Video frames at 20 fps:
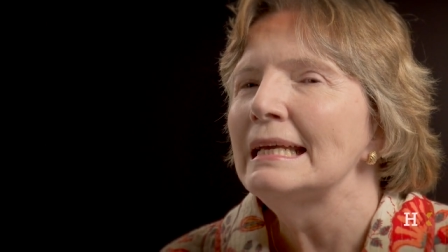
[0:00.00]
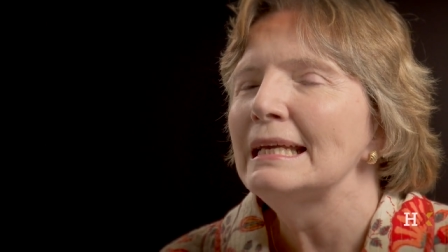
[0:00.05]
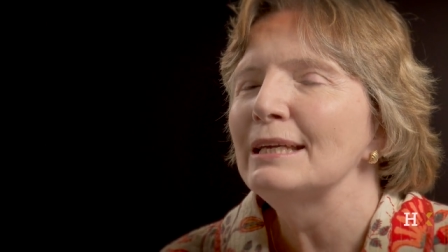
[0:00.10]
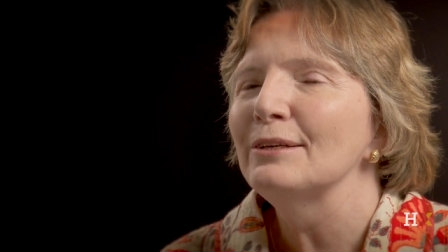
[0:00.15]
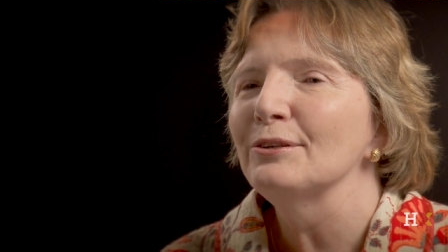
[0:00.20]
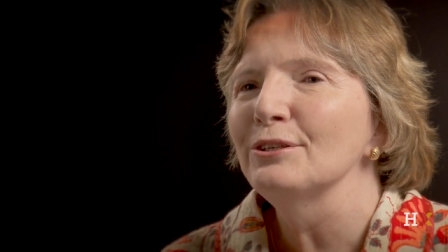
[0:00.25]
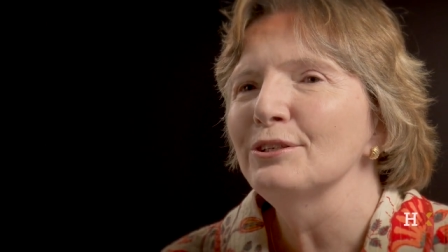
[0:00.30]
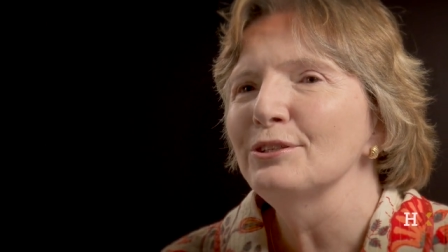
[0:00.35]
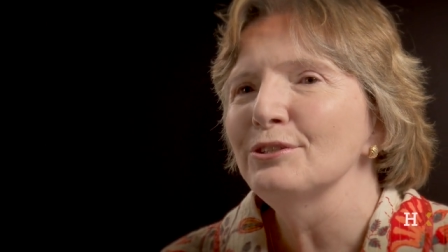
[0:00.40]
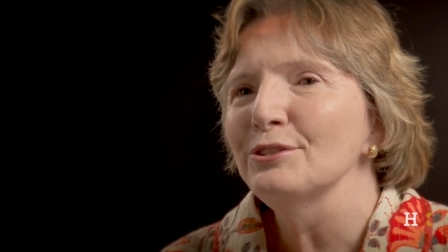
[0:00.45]

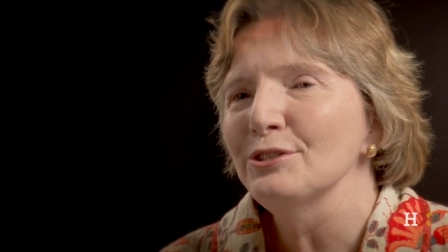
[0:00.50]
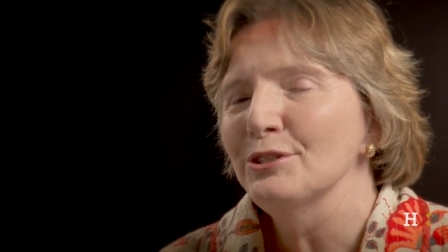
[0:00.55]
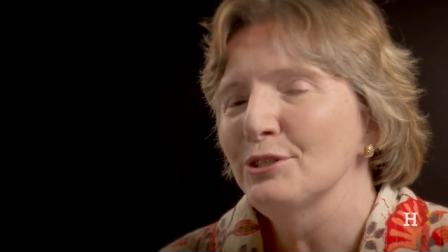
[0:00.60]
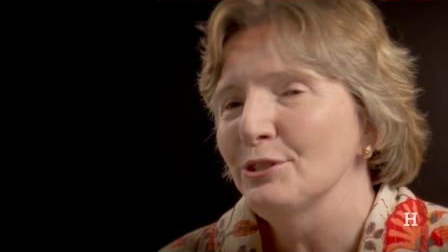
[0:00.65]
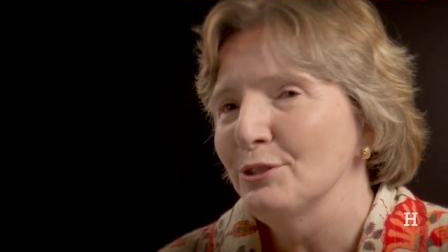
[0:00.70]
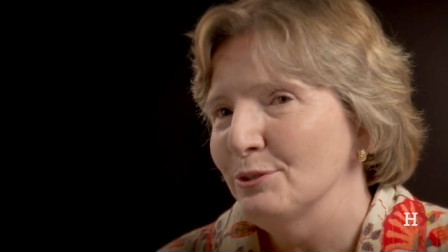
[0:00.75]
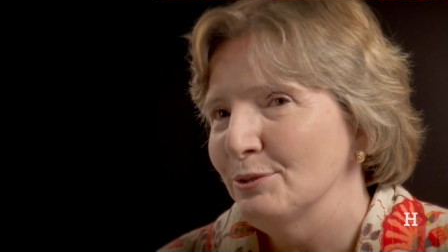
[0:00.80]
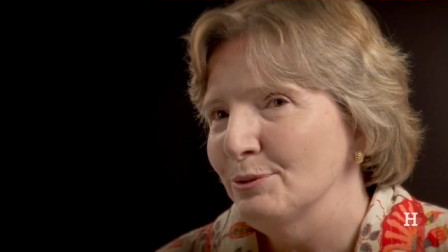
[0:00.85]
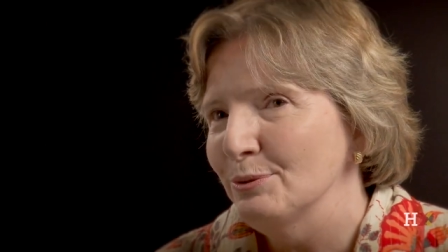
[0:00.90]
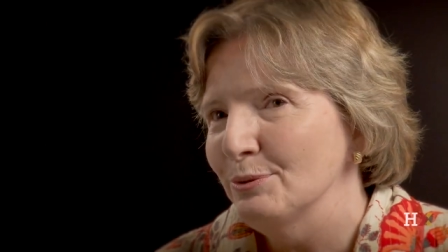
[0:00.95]
In order
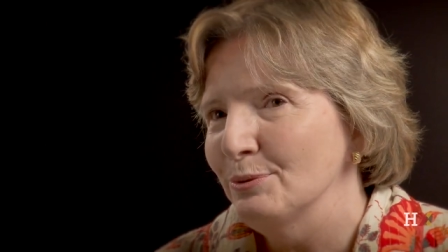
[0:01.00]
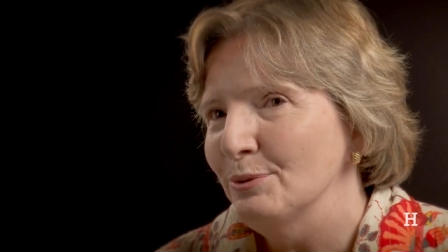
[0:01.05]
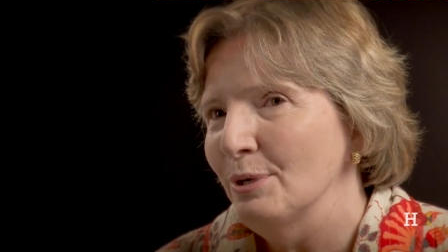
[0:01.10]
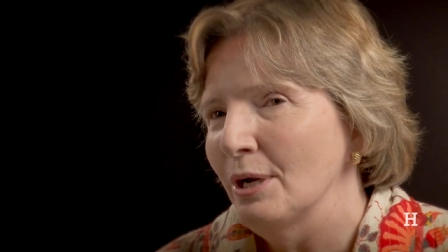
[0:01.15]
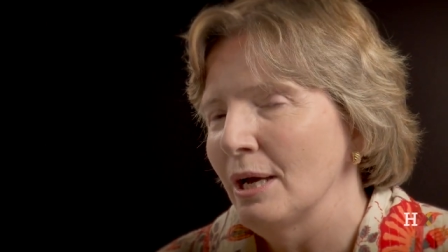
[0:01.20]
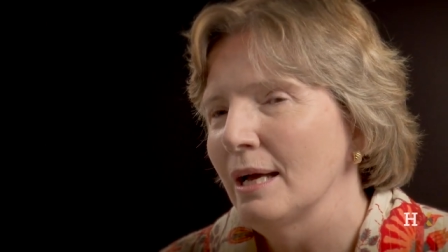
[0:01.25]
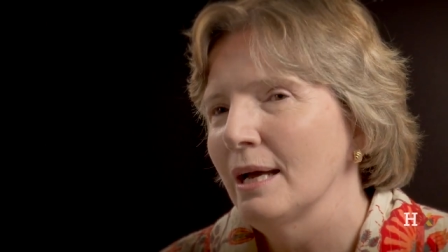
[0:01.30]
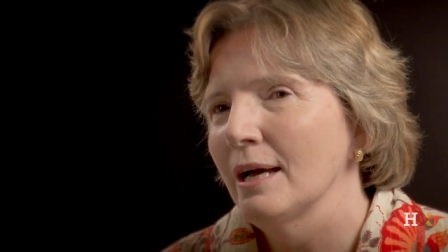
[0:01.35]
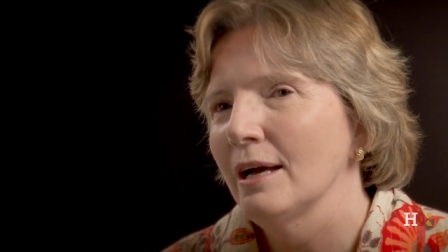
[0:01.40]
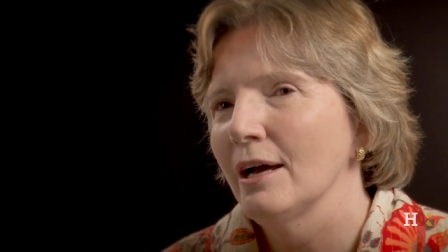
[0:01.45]
to
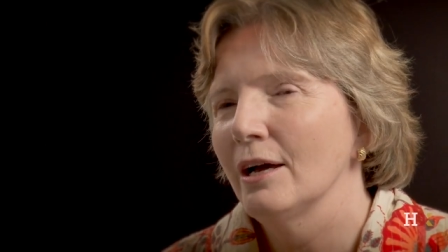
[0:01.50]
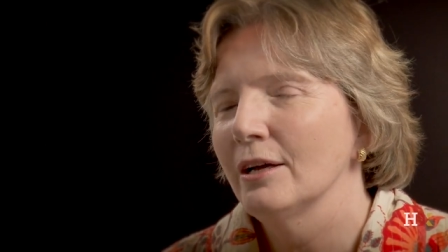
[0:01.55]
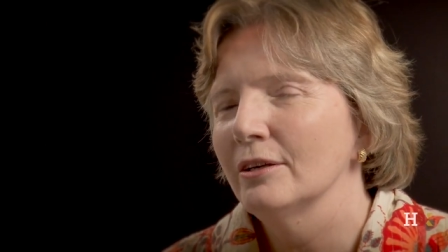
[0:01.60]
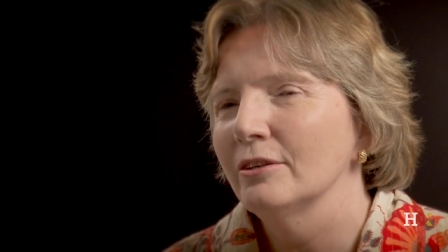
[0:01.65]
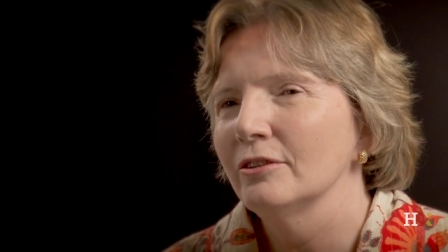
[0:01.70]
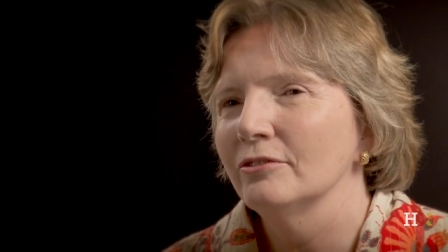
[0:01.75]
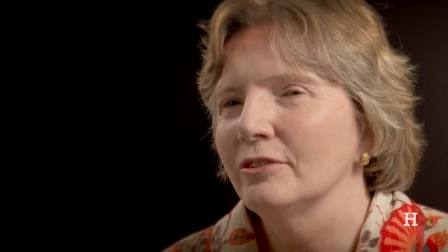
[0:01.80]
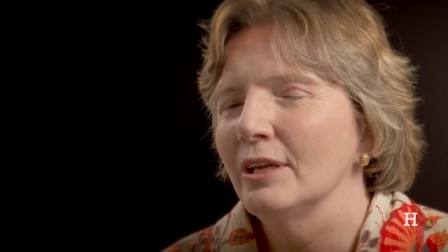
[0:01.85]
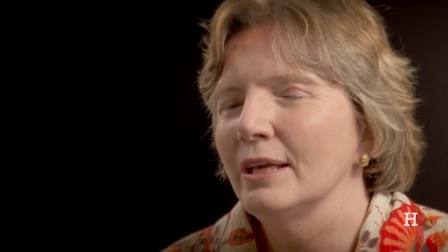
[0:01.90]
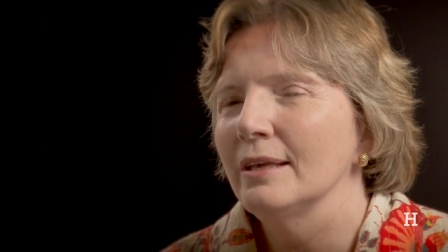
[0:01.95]

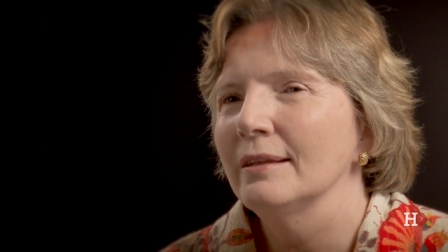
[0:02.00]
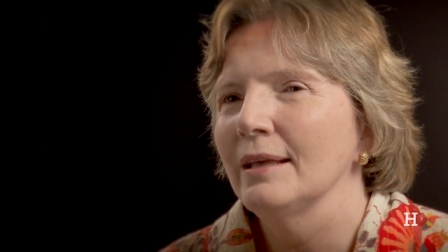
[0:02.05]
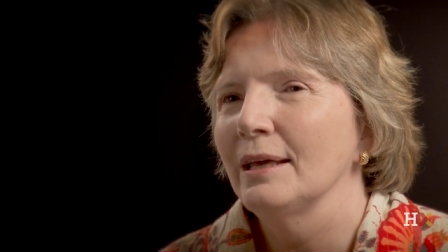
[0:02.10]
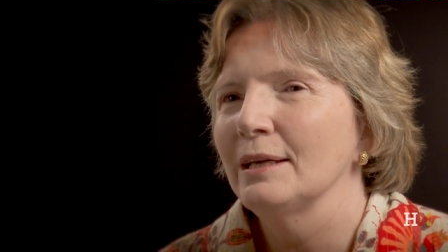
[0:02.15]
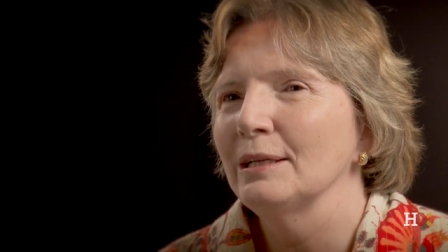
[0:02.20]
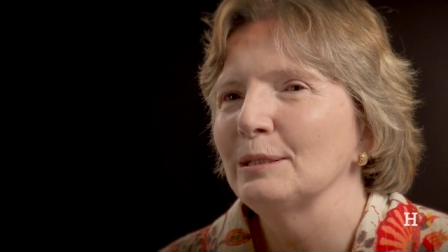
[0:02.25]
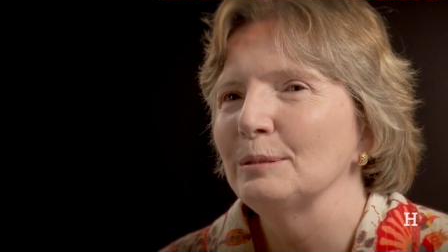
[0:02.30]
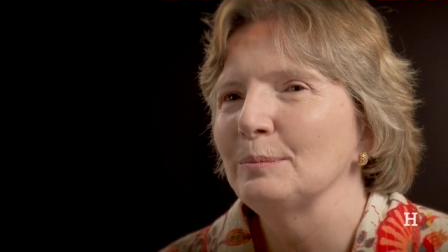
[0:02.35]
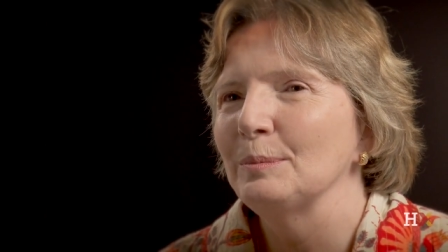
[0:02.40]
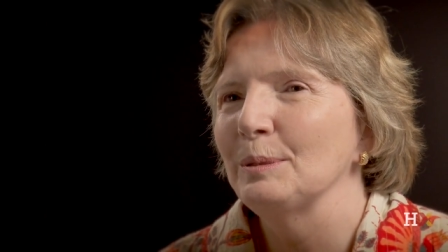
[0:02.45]
understand
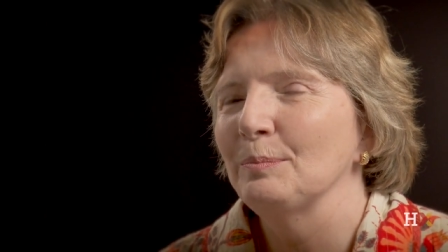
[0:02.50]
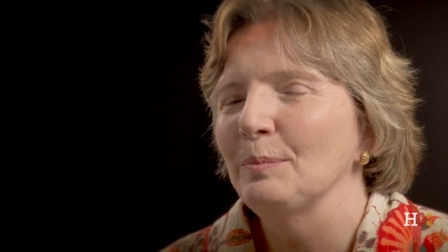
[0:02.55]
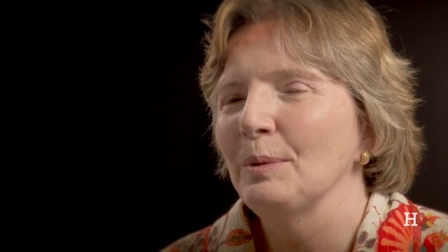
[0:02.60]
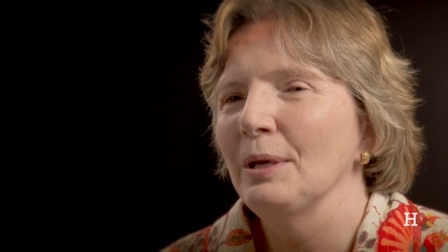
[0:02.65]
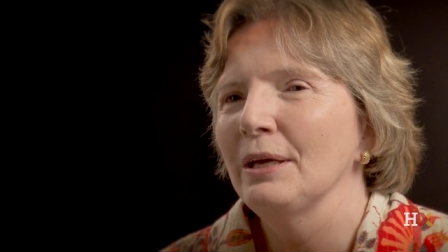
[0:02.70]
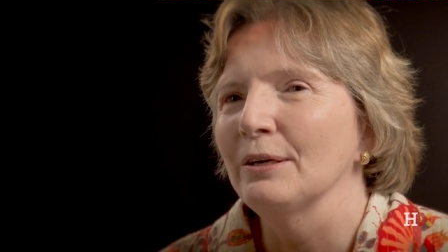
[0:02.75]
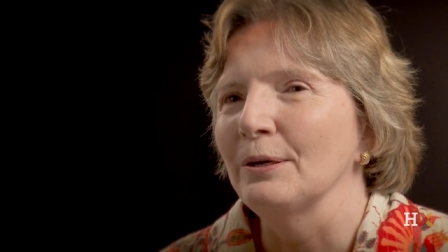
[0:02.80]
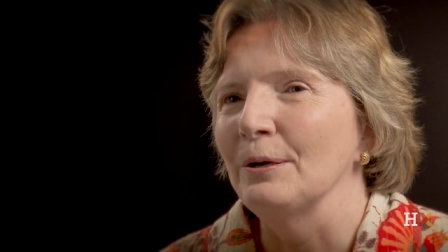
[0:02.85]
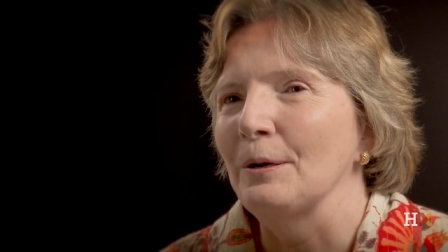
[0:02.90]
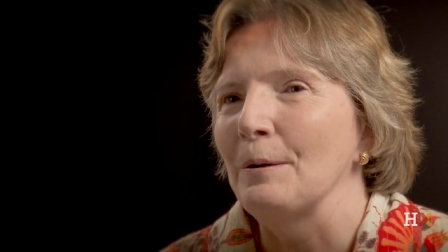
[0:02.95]
that a little bit
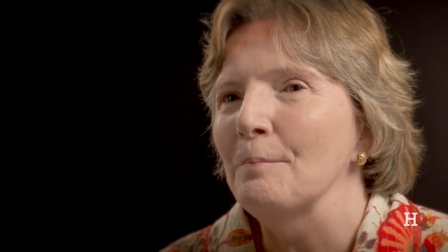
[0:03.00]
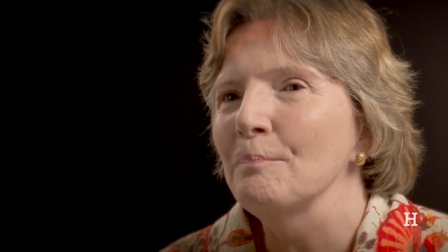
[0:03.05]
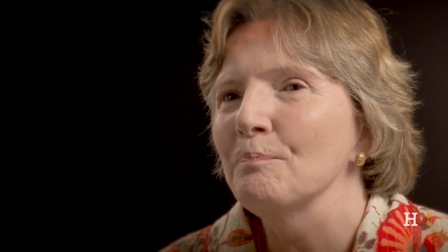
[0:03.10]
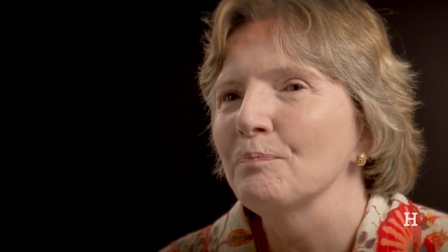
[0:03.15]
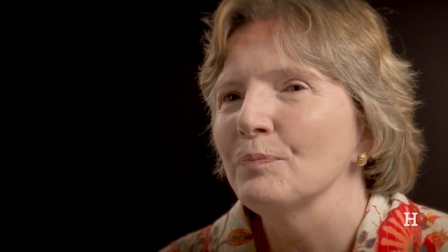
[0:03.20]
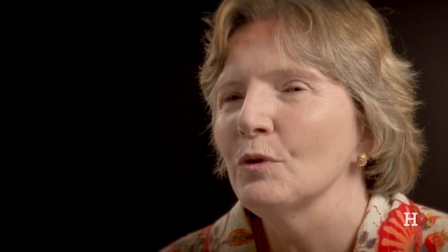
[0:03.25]
better,